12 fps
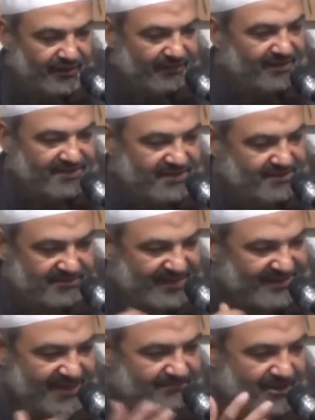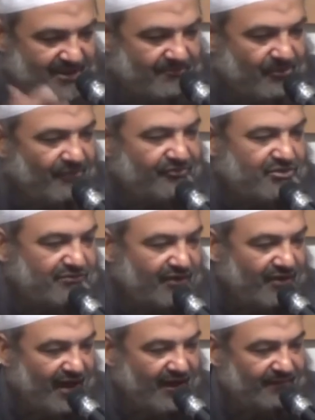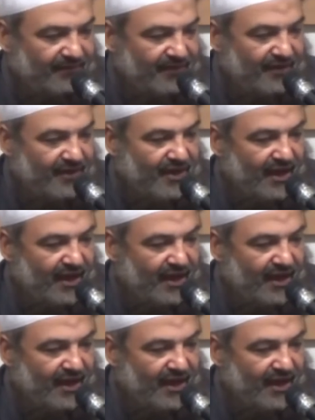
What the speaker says: That means it's been said by the Prophet of Allah.